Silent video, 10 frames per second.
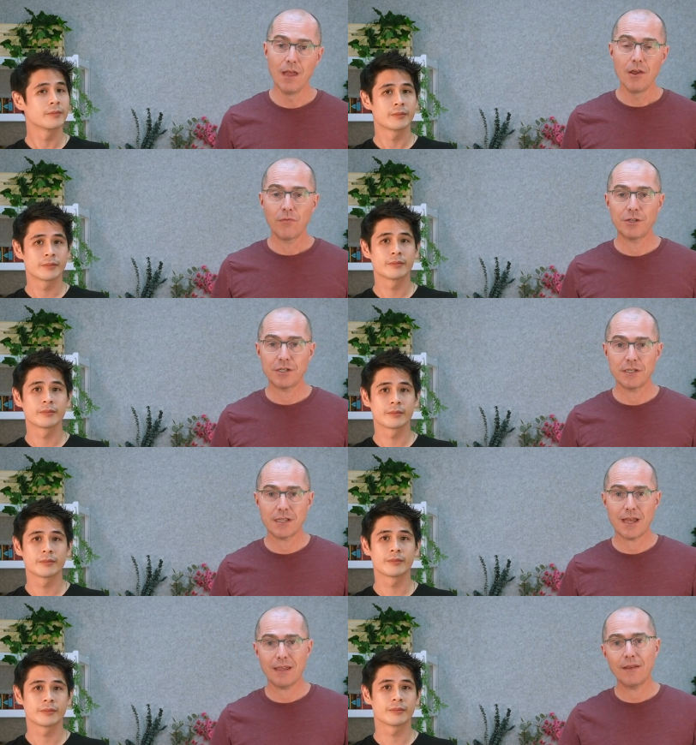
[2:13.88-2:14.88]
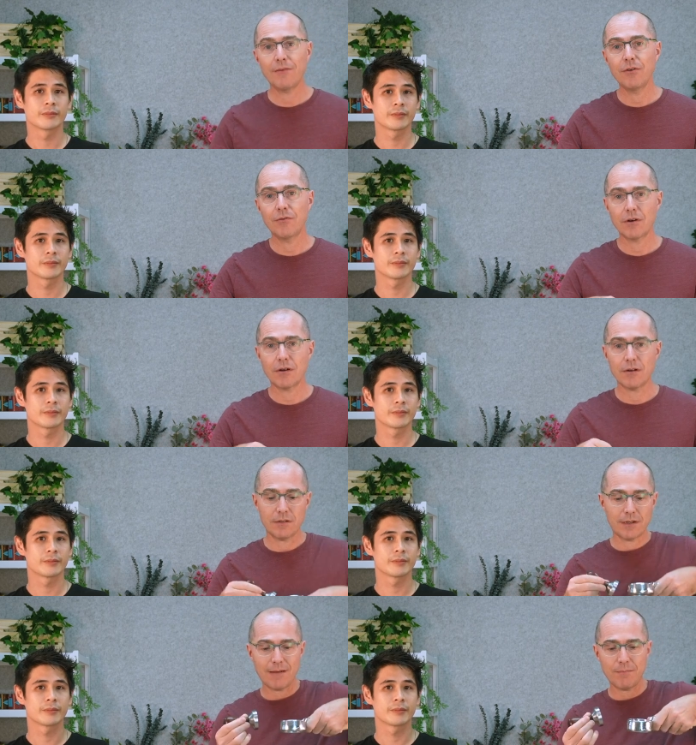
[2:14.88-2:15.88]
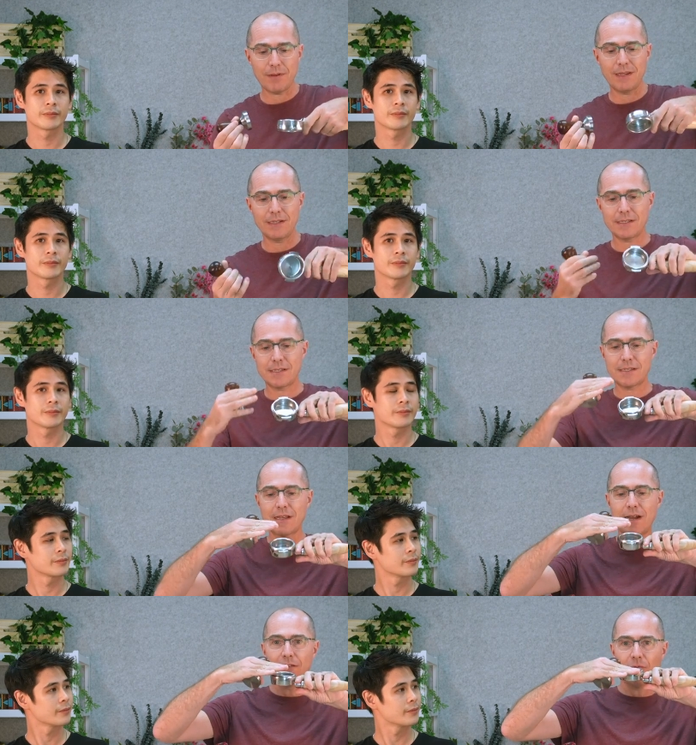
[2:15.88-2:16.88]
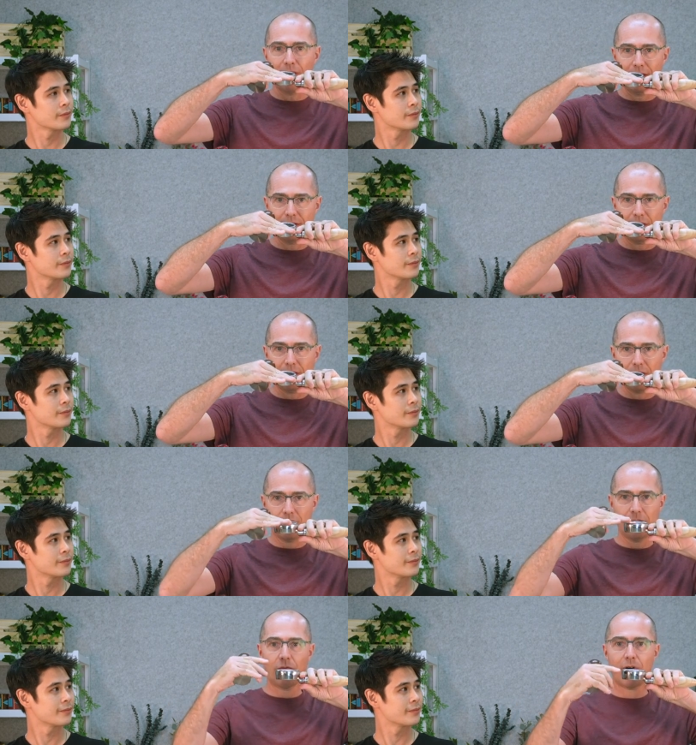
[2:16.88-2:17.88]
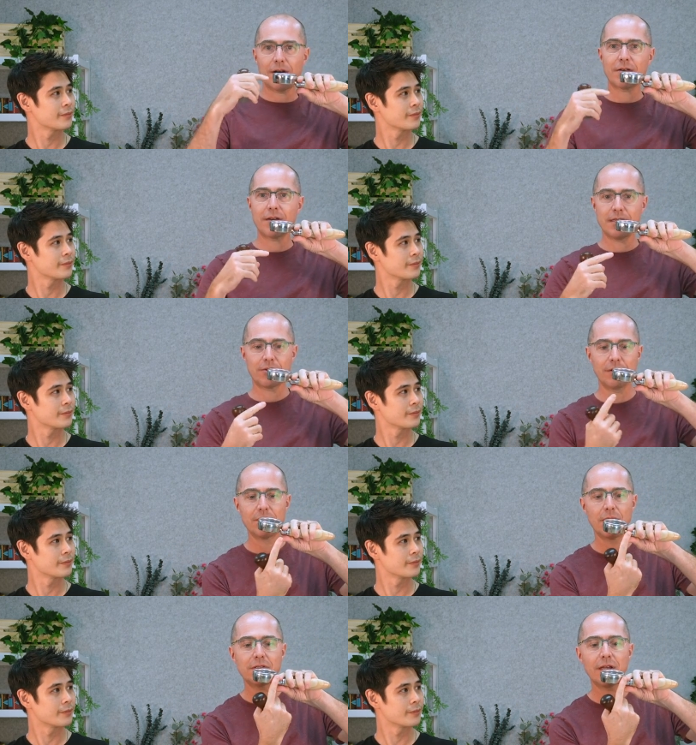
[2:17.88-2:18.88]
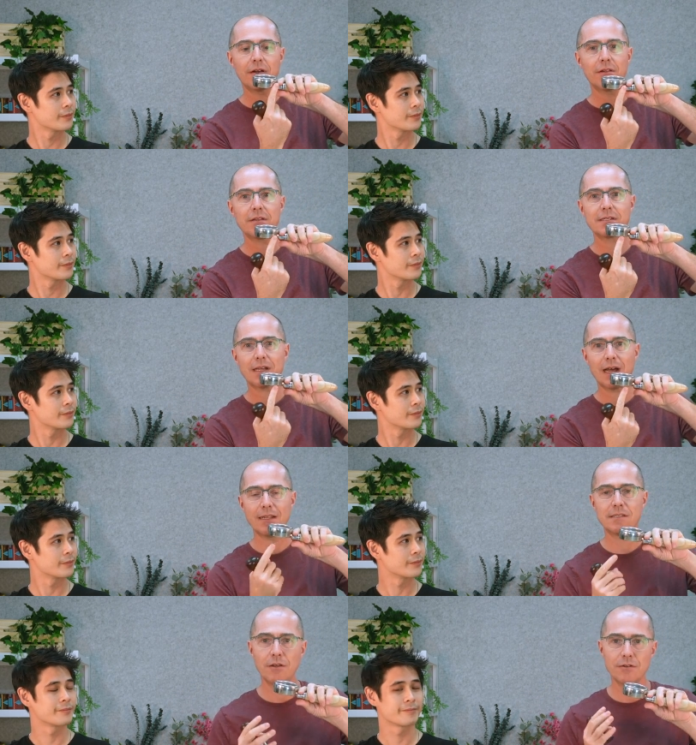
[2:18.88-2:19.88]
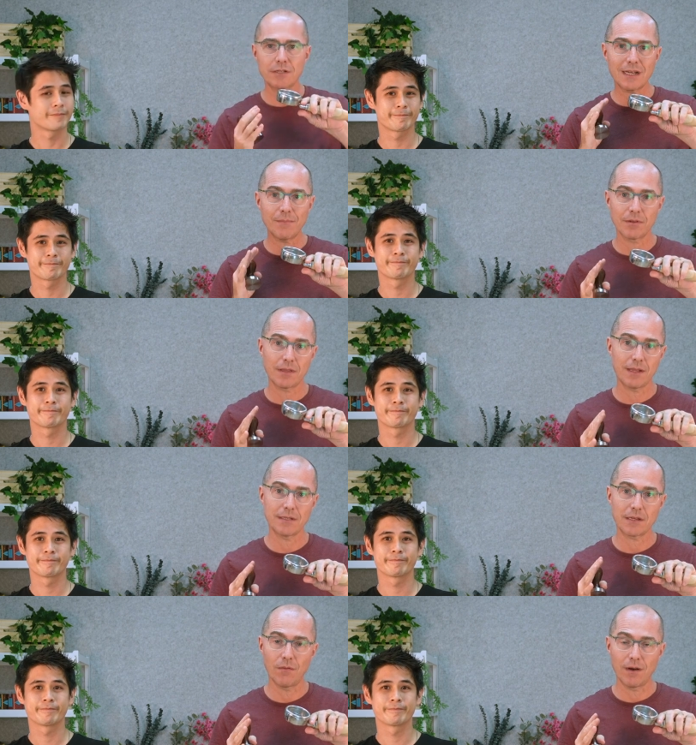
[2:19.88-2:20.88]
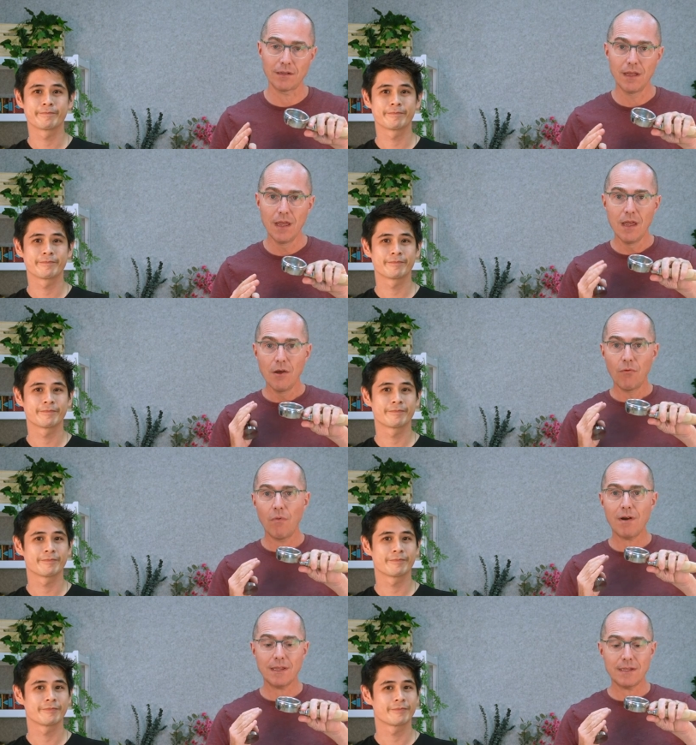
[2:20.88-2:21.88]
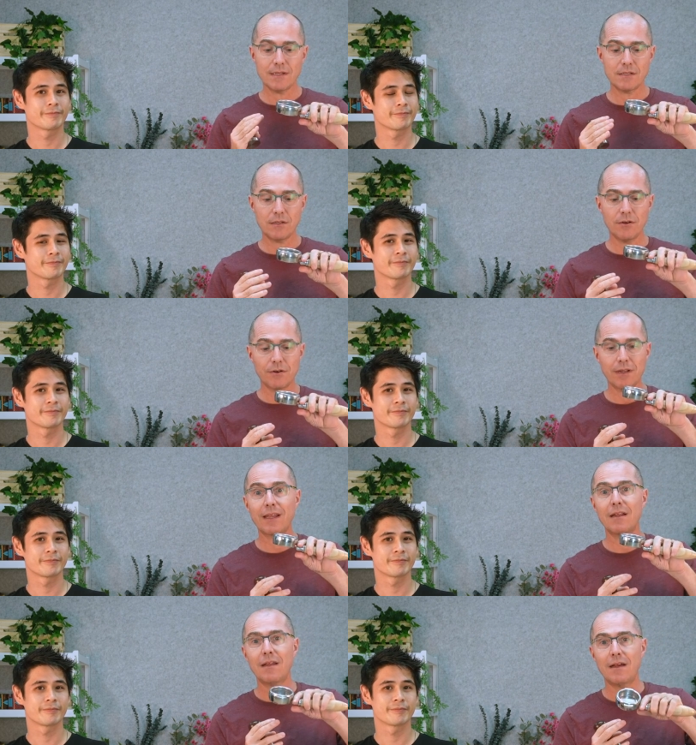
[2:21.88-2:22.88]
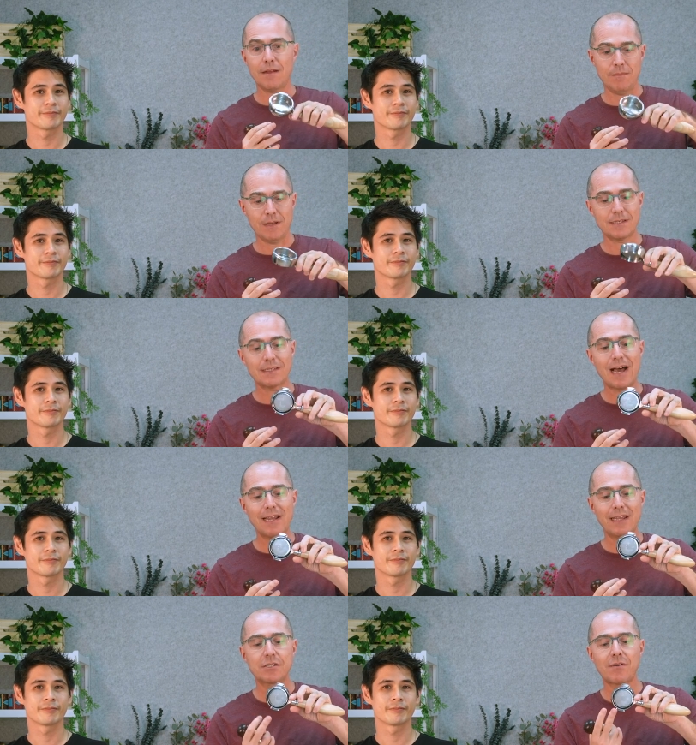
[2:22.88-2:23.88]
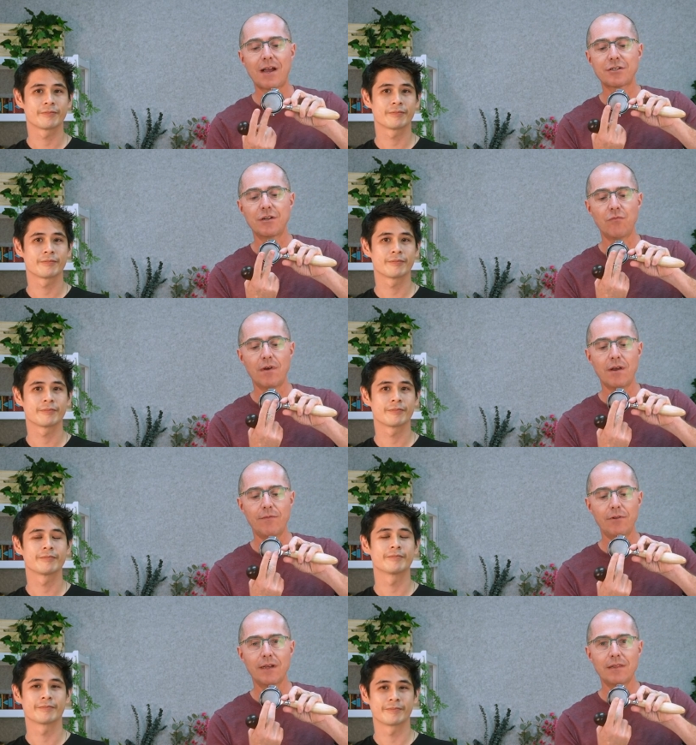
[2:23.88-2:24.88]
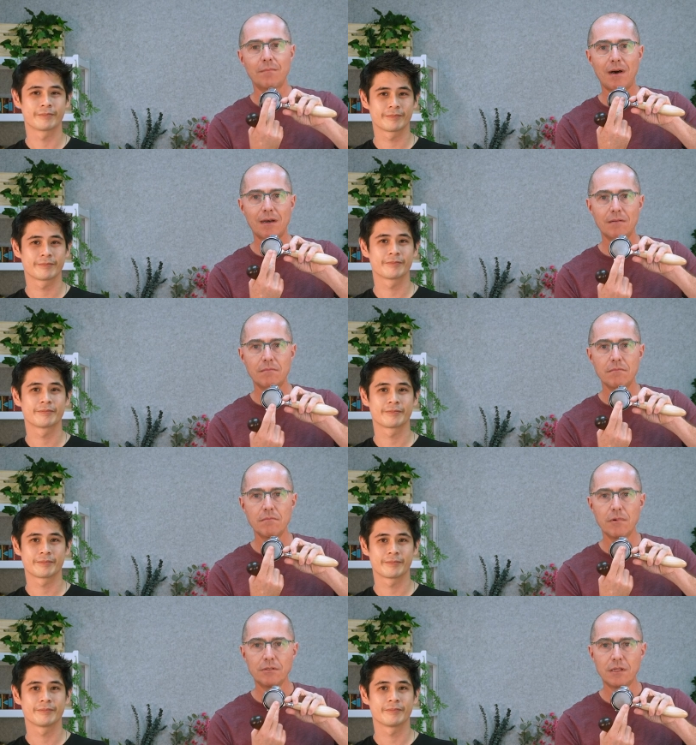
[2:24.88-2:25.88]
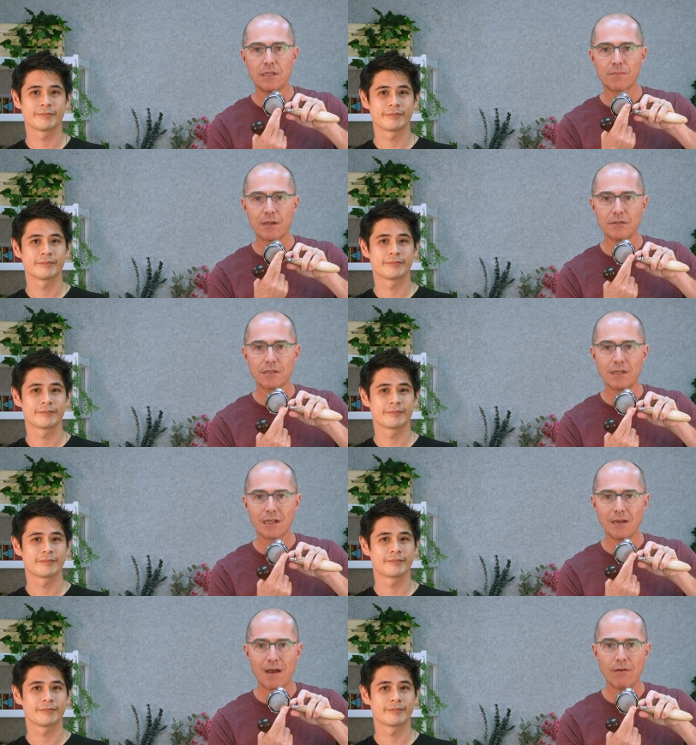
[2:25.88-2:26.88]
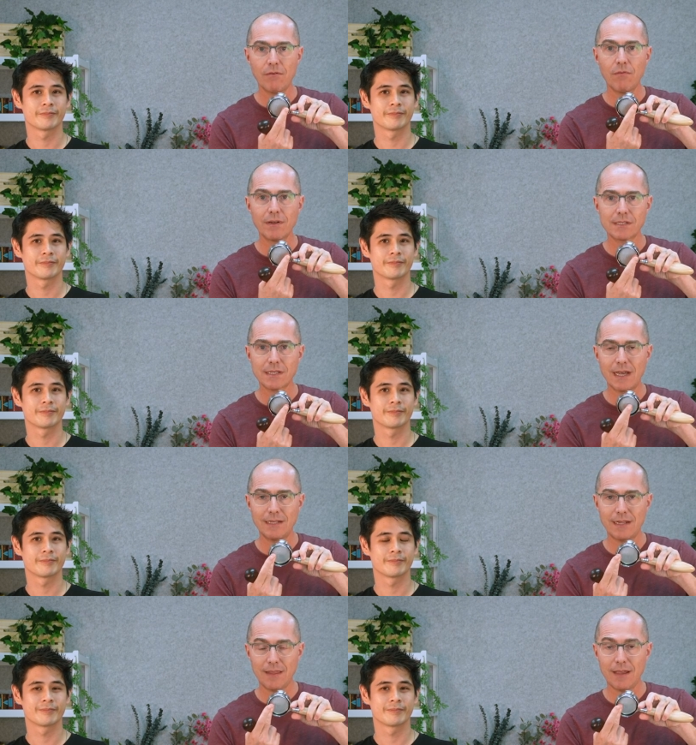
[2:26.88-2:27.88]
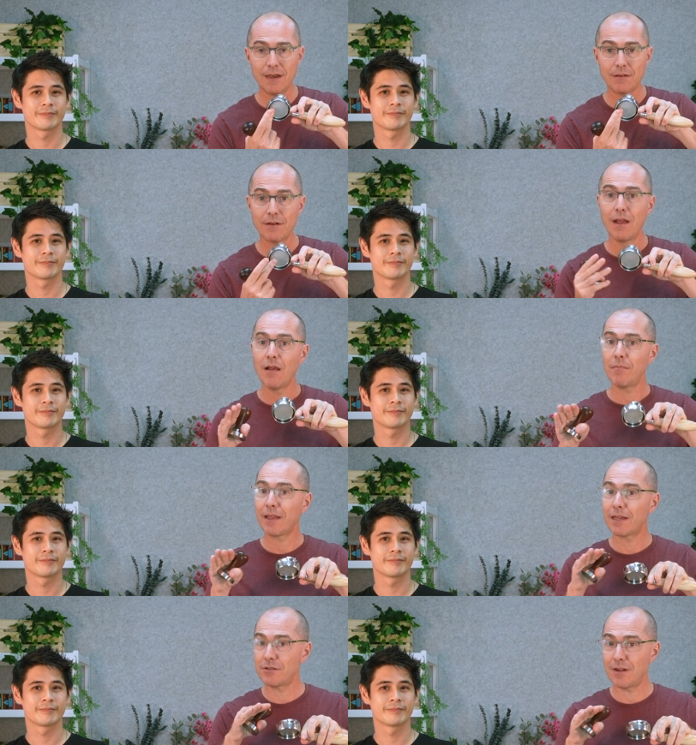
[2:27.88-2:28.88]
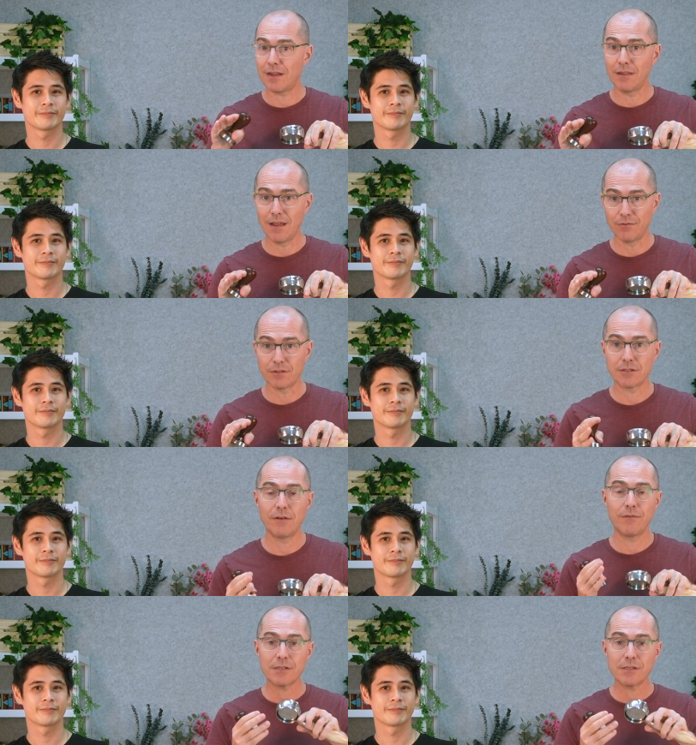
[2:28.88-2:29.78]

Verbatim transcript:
Speaker 1: which is that if you are tamping sideways here, the water is going to mostly go to the side. So there's a couple things that go on. One is you're going to get a side extraction where if you look at the bottom, most of the espresso is going to come out one side and not the other because you're not level. So if you're